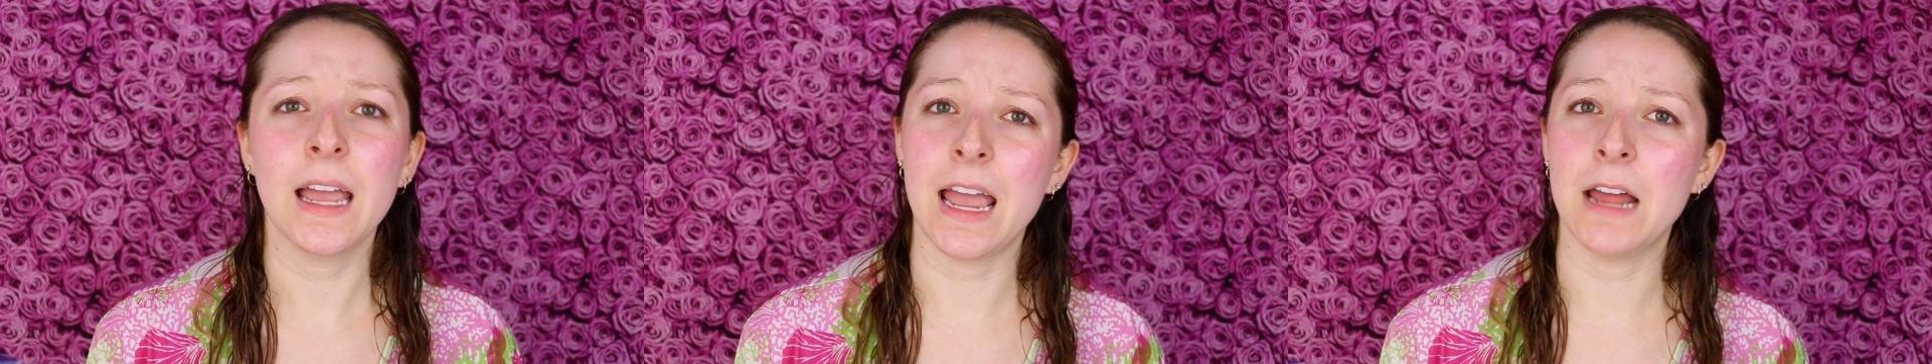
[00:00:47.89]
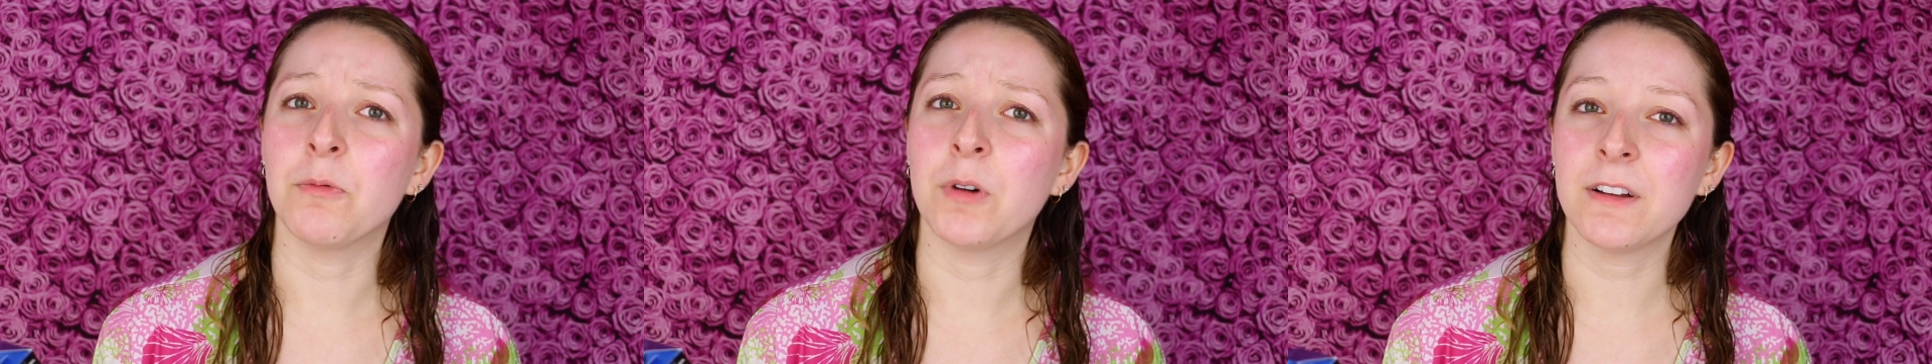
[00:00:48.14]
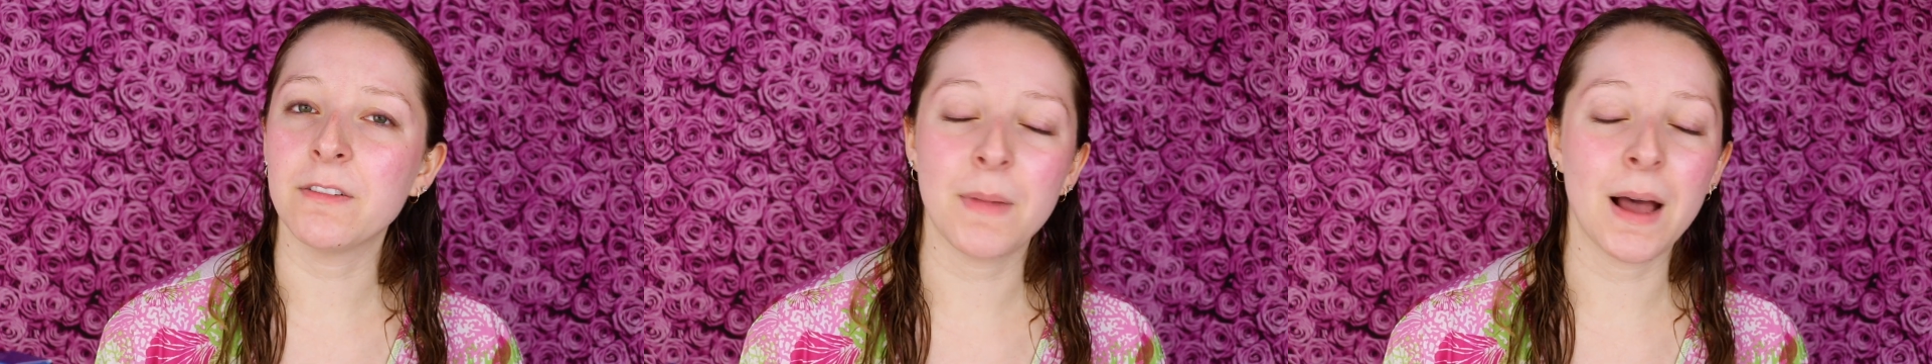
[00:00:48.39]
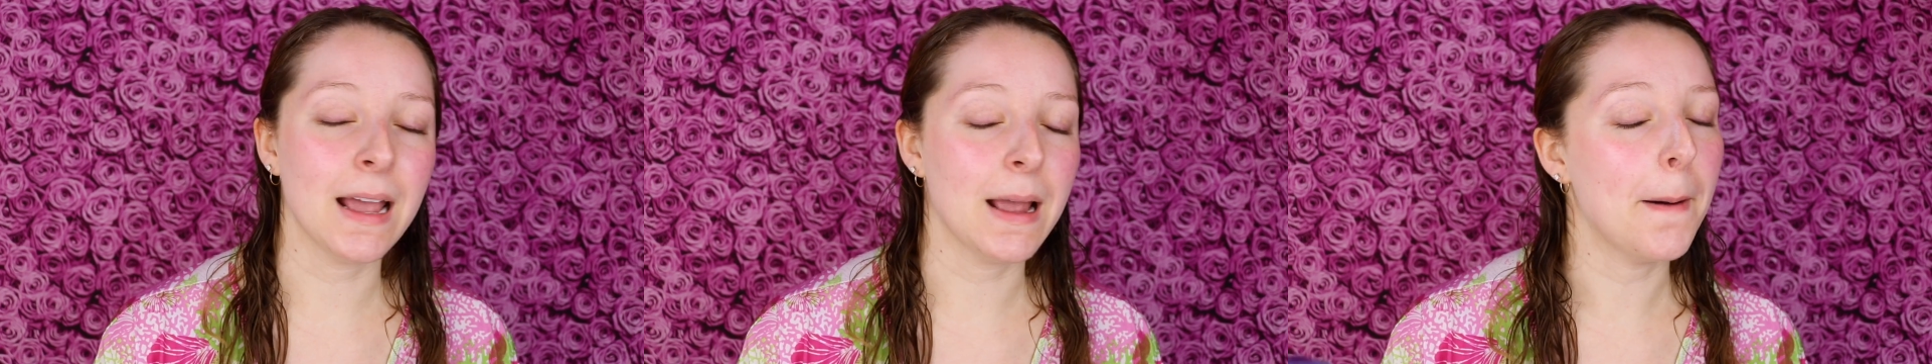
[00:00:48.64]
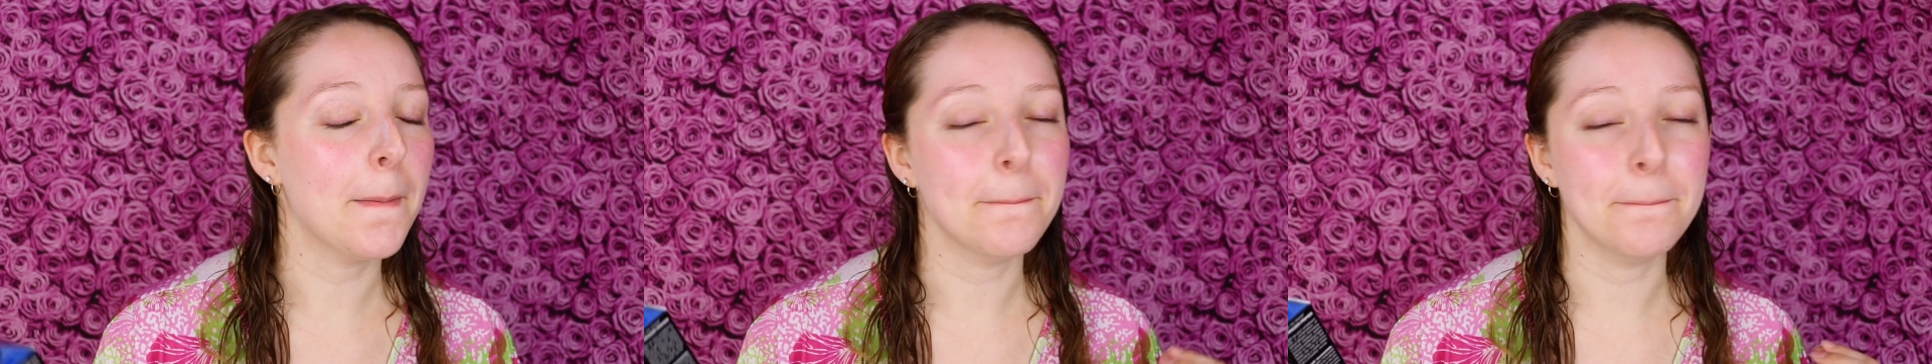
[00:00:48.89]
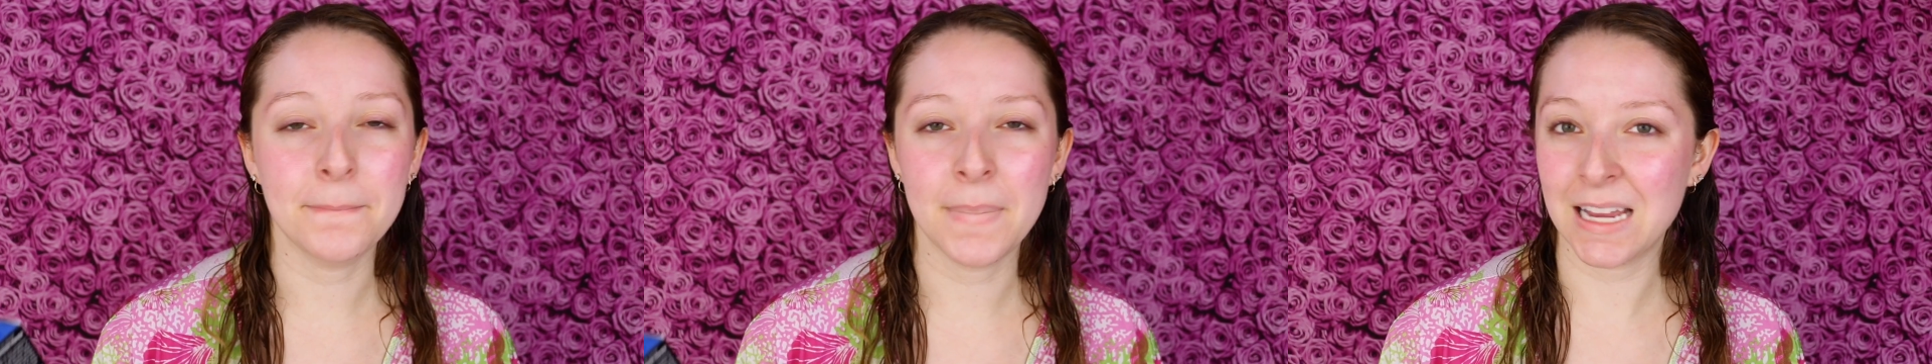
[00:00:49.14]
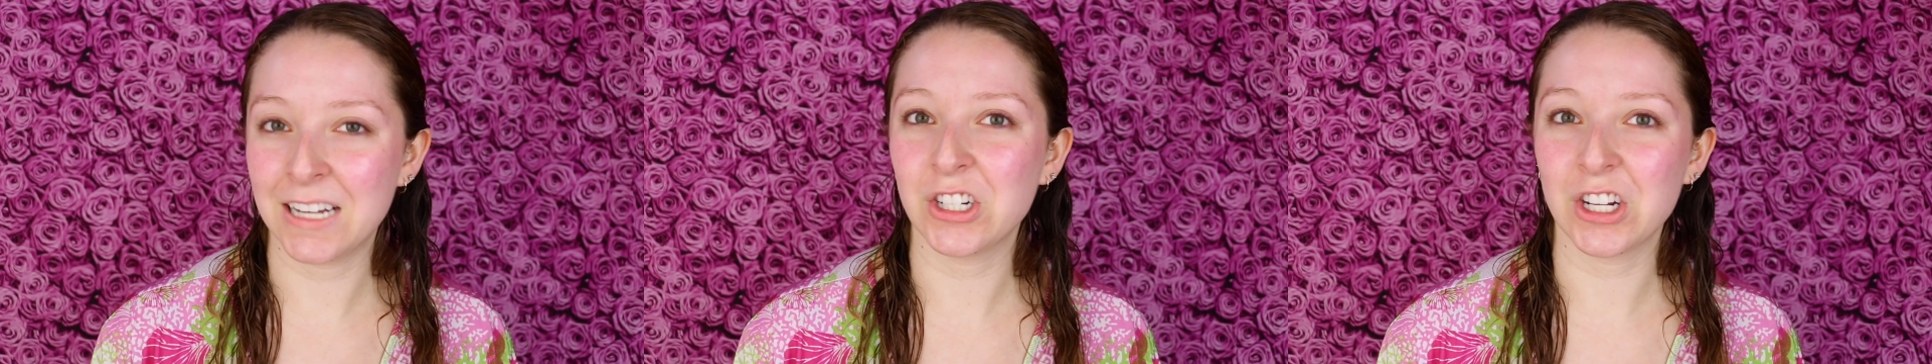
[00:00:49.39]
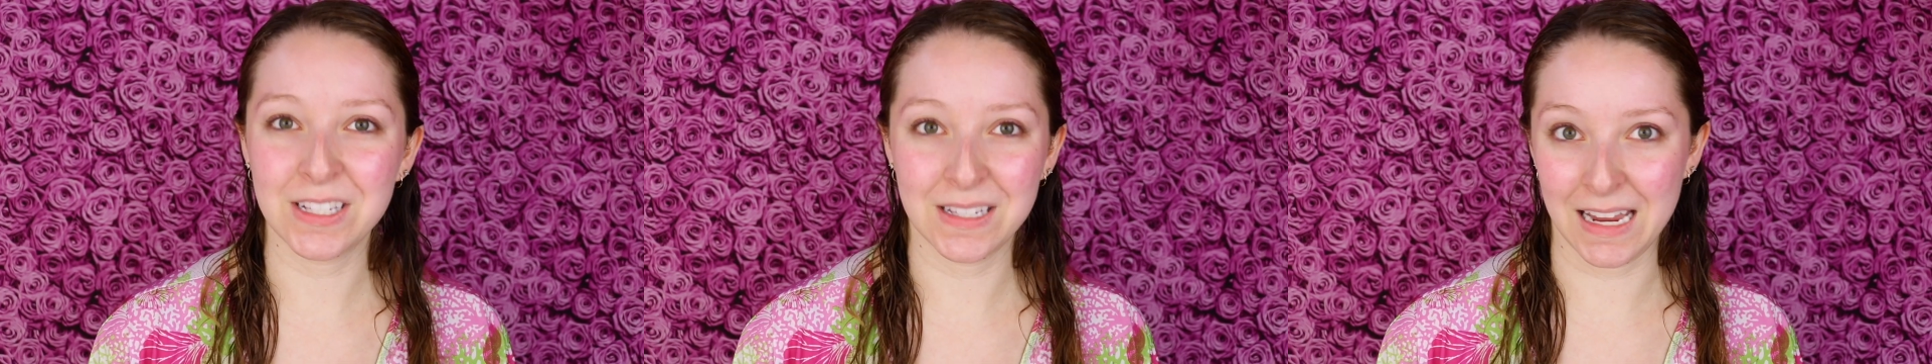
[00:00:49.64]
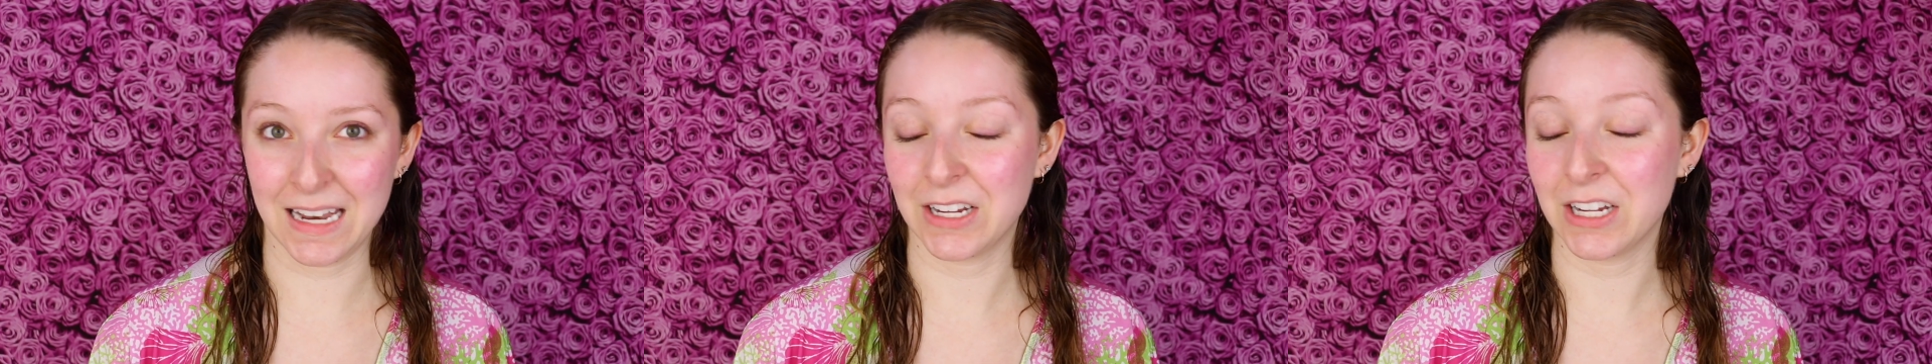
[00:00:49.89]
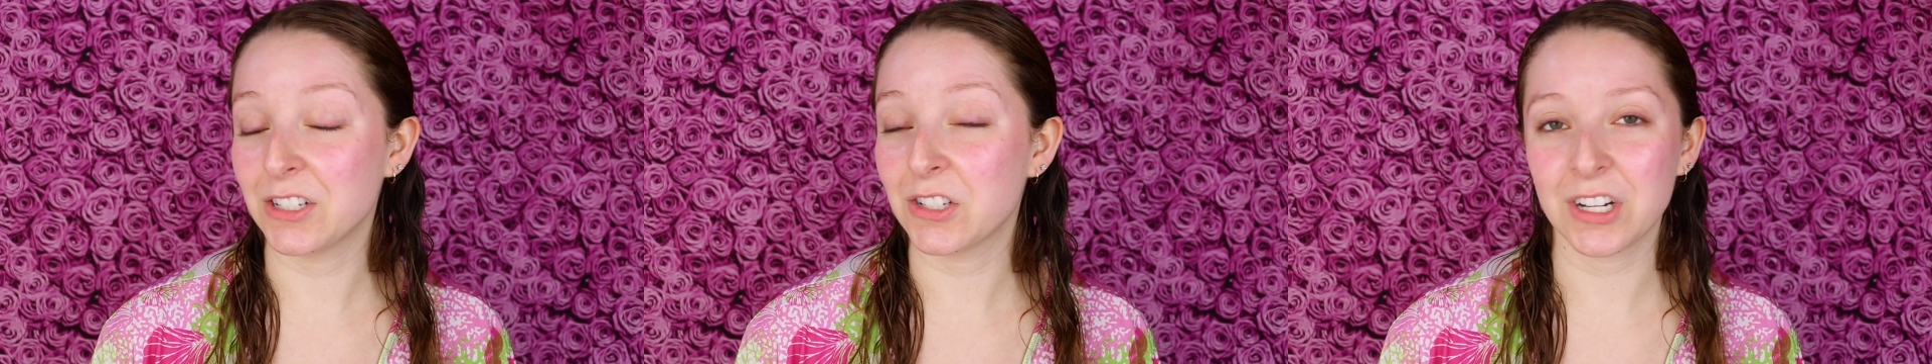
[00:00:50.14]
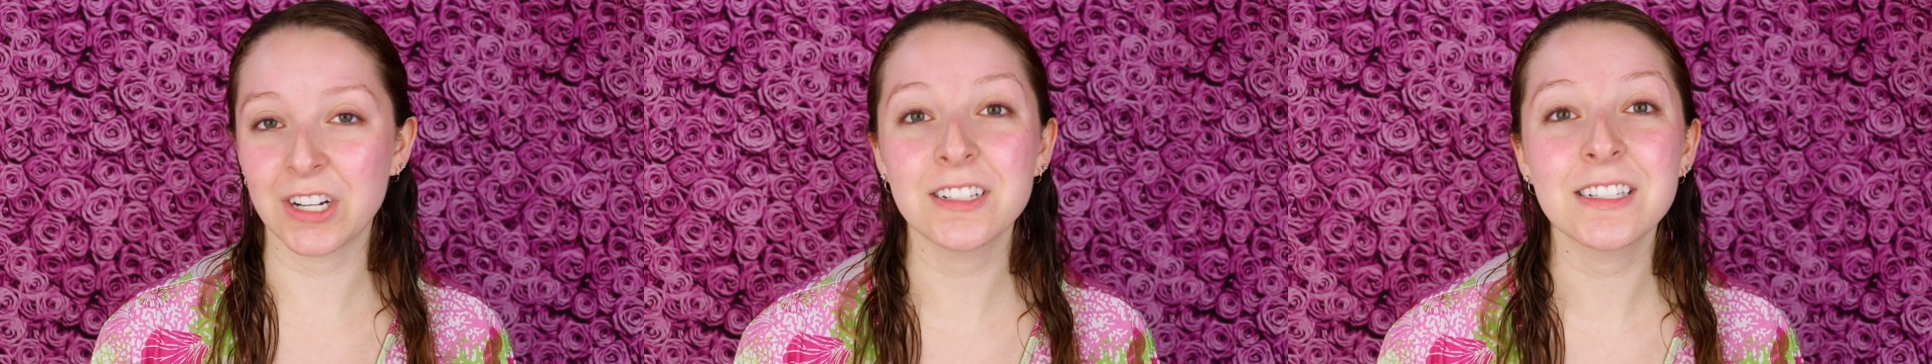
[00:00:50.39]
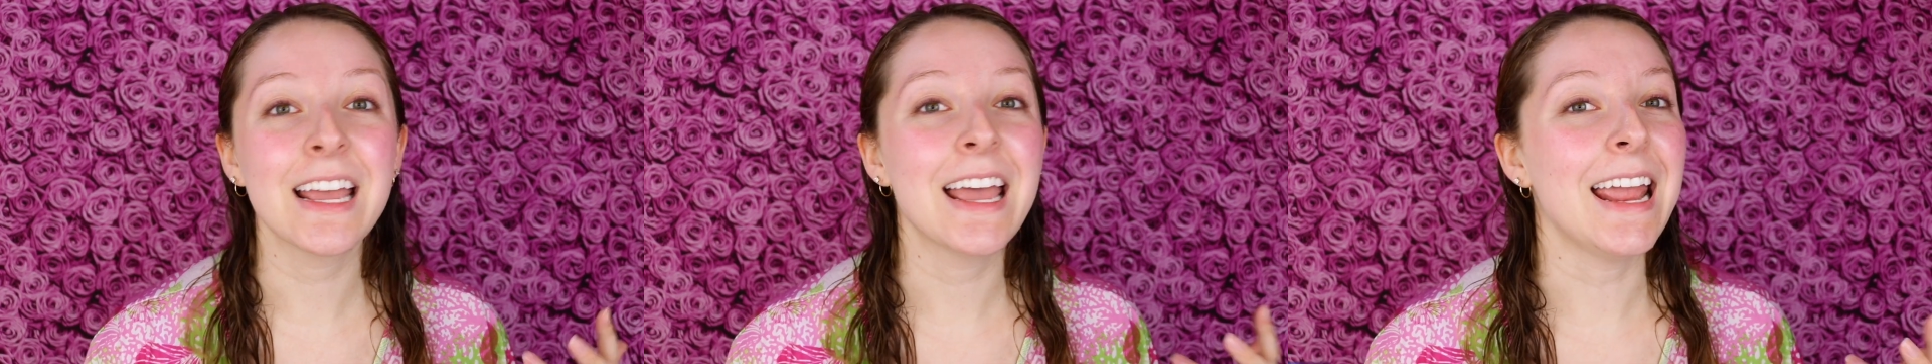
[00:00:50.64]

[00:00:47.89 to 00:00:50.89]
And one of my major skin concerns